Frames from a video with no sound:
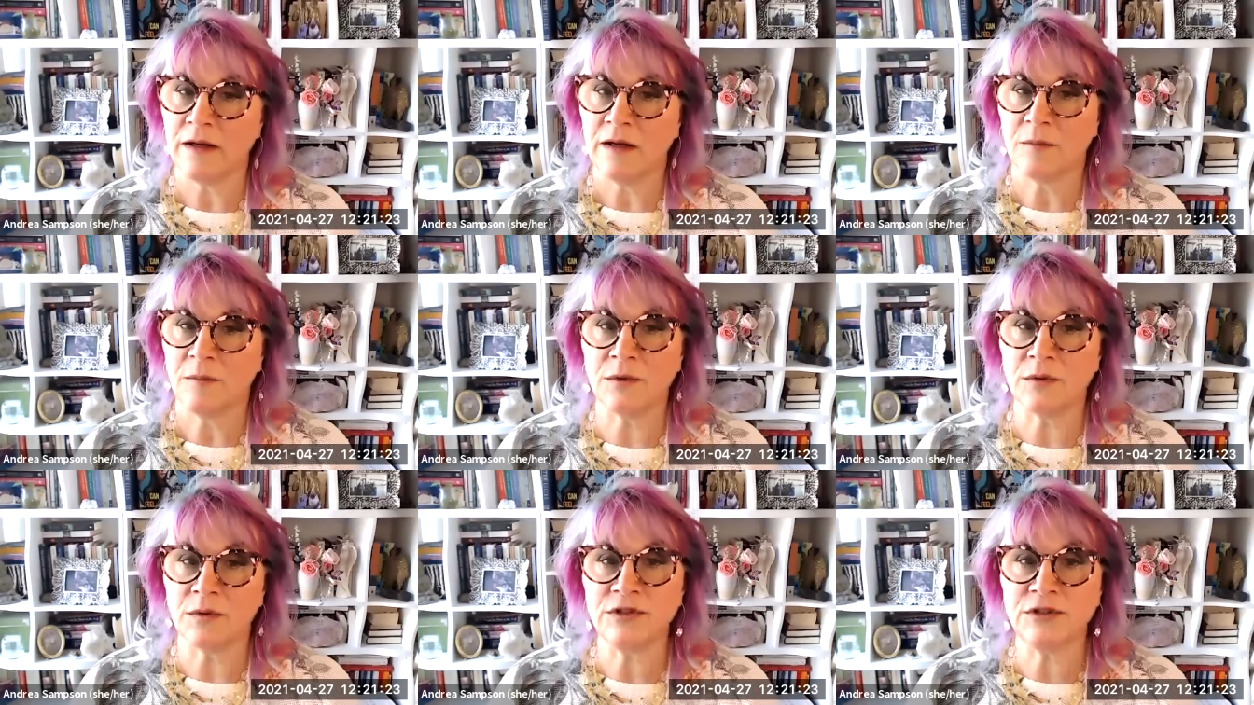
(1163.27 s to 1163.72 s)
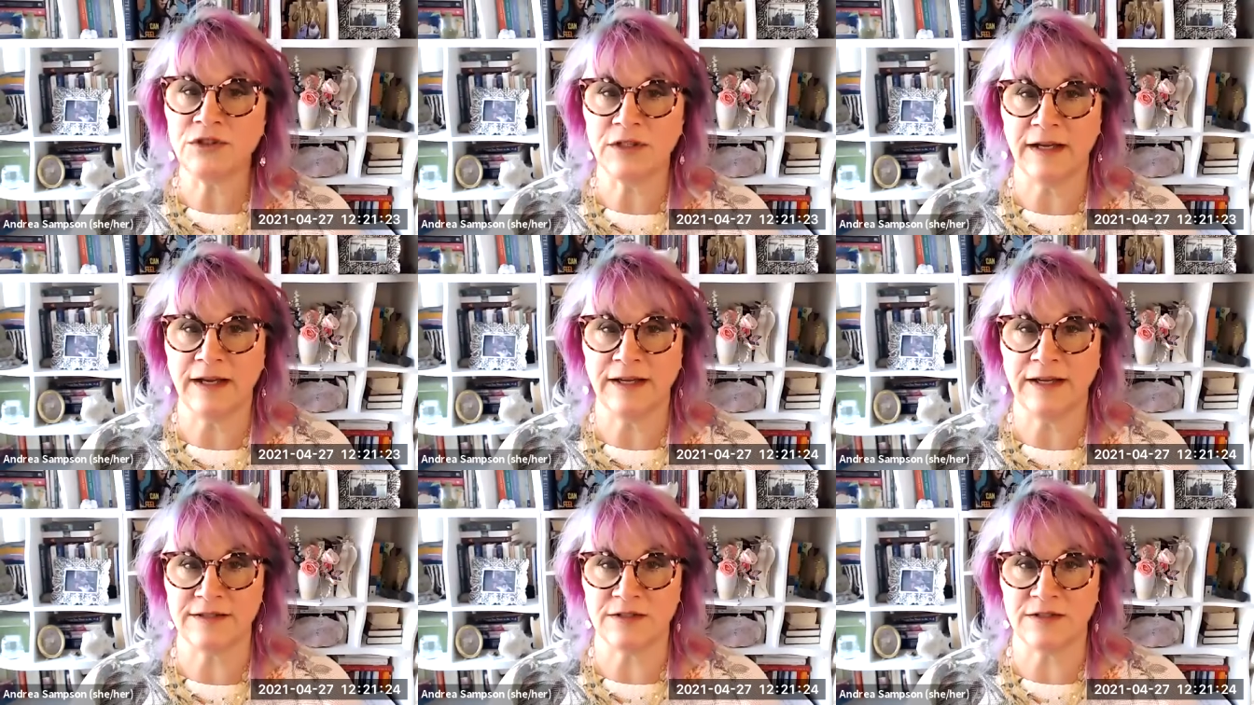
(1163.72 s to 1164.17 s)
Maruxa
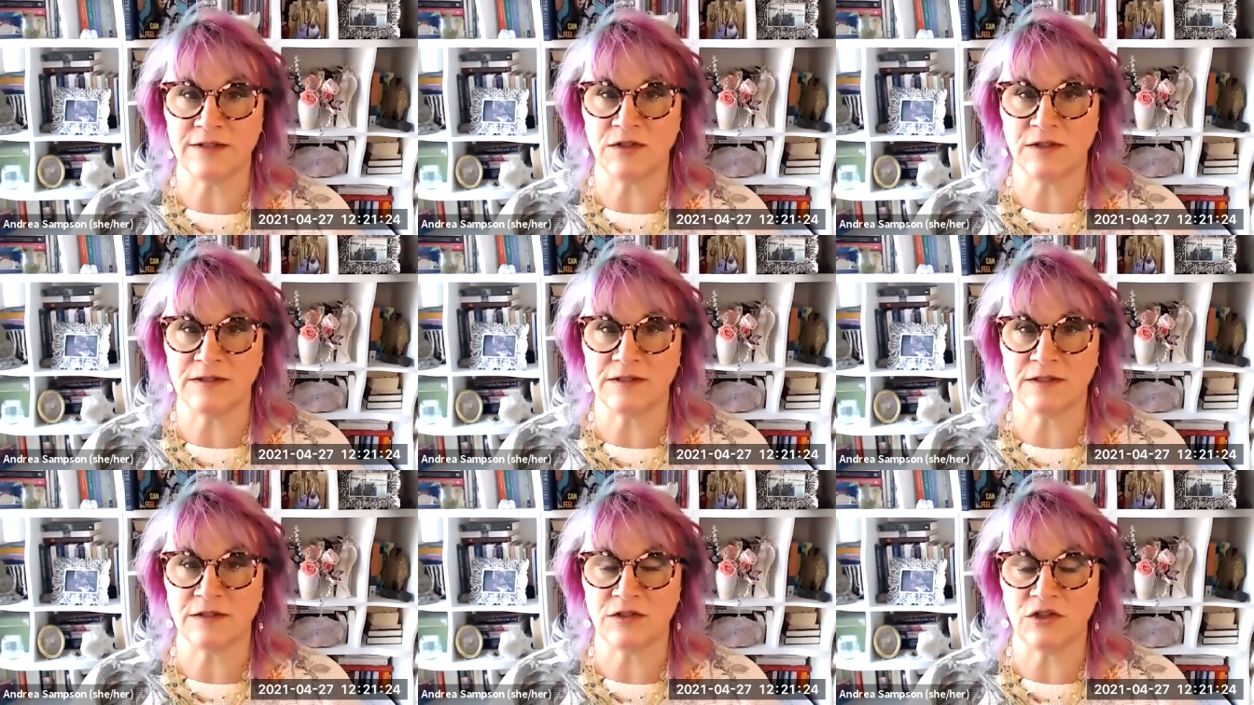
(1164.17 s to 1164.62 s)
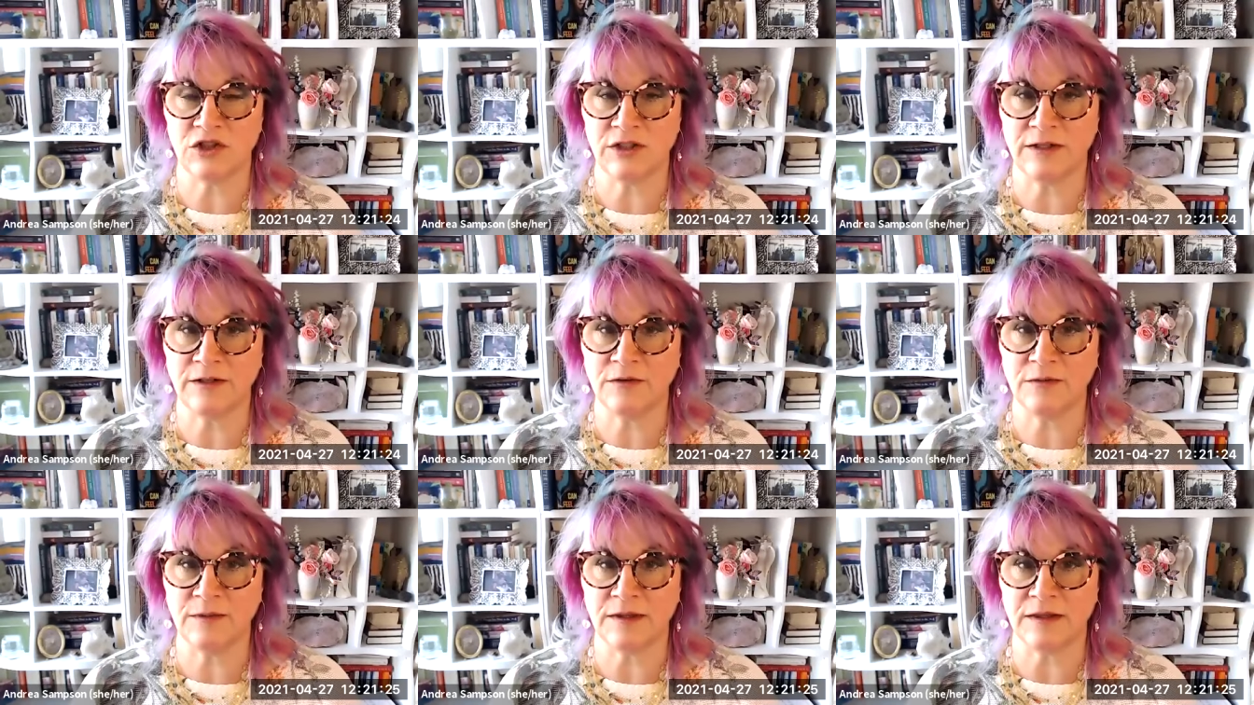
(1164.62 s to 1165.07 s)
has just
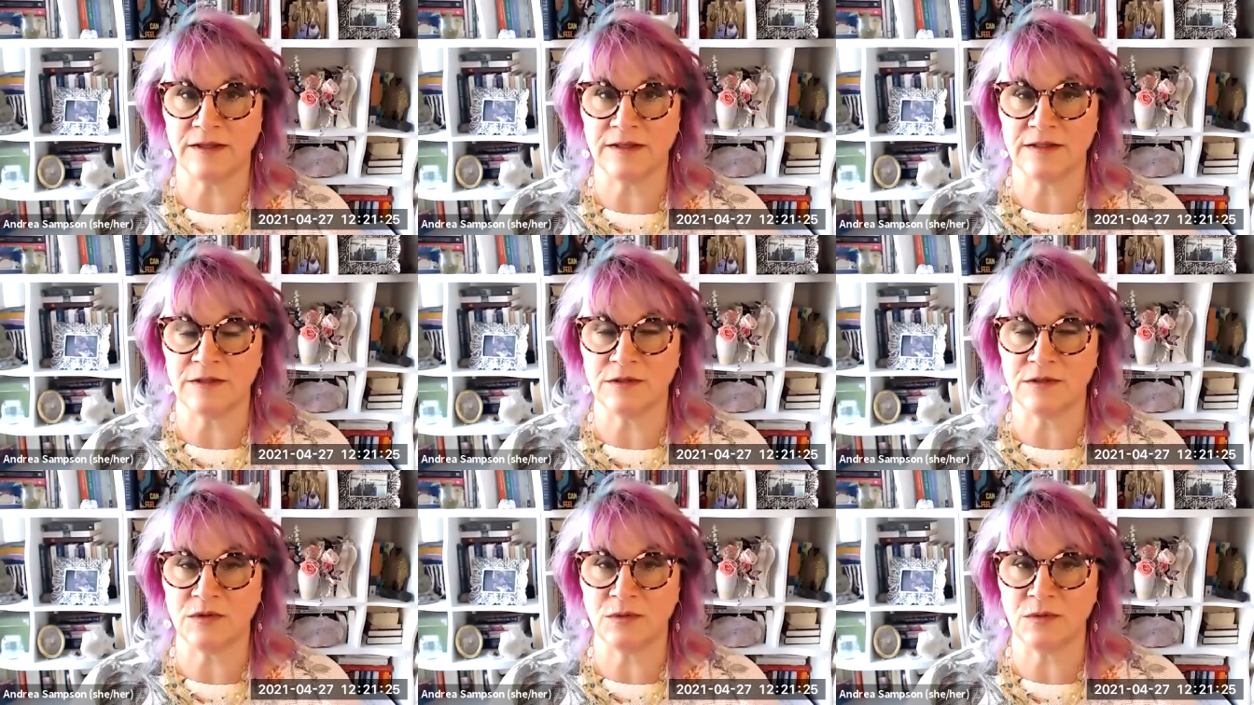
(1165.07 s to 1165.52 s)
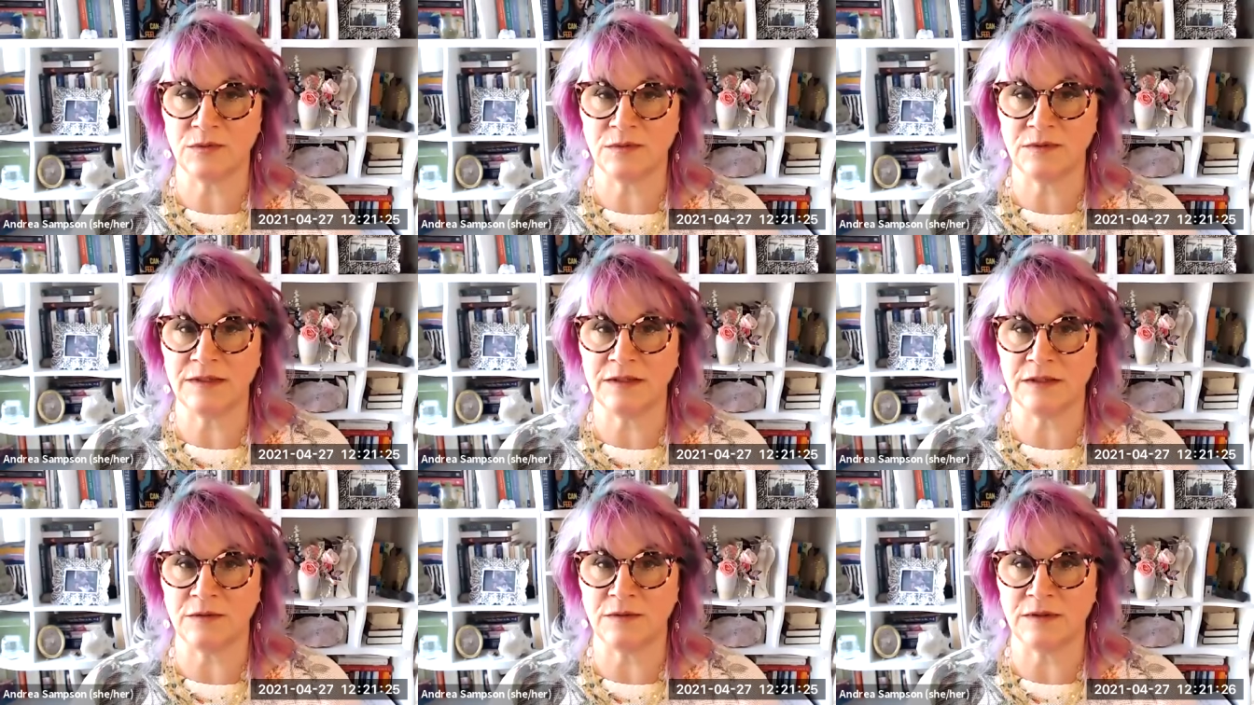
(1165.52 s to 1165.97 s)
shared with us is
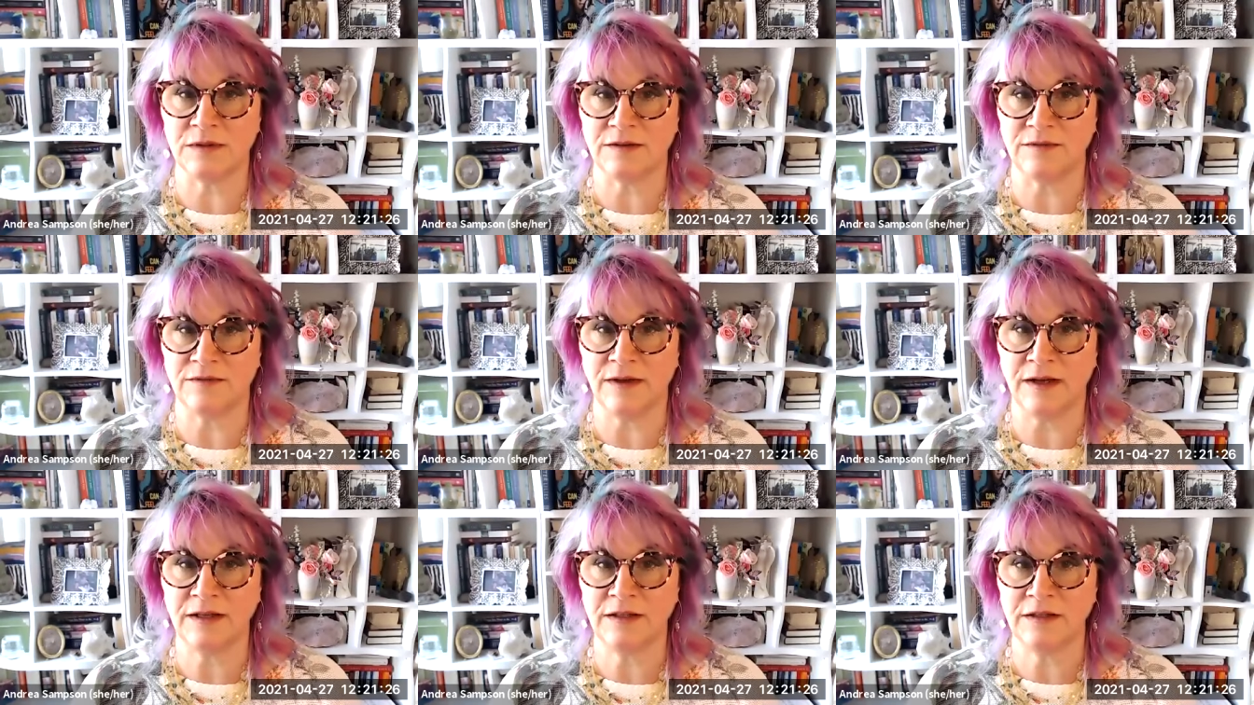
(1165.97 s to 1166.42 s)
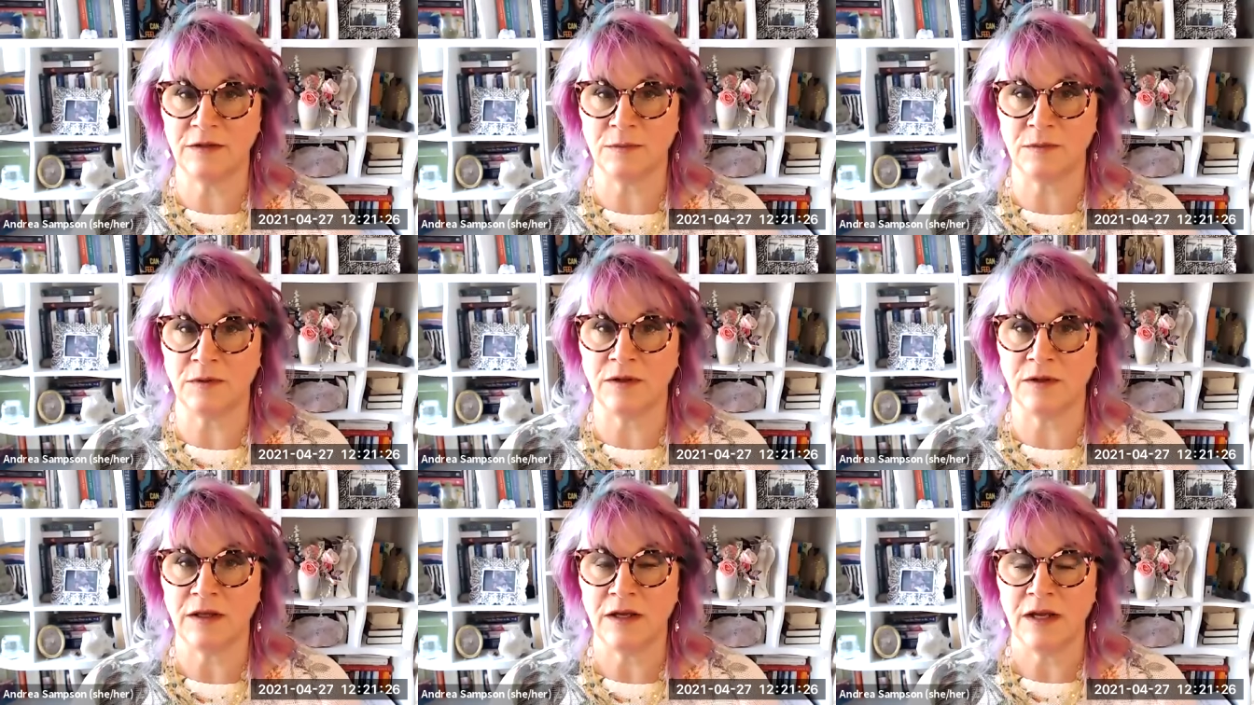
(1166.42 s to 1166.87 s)
really, really
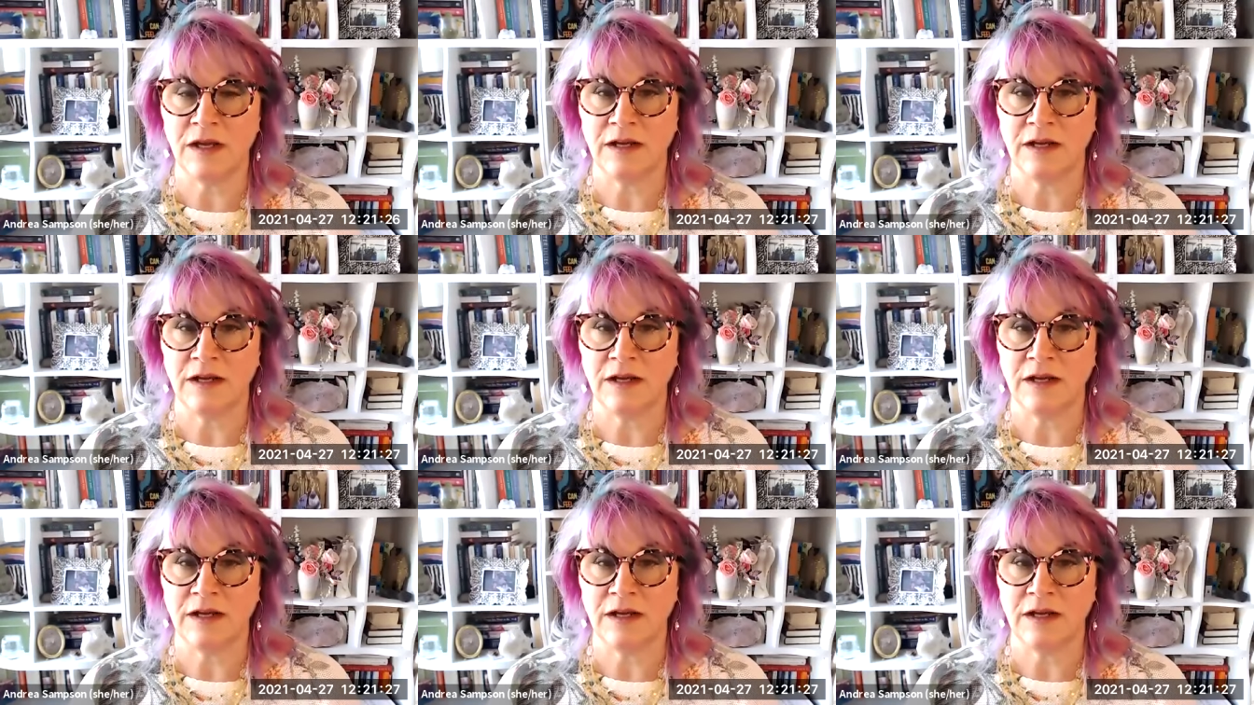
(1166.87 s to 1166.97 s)
valuable,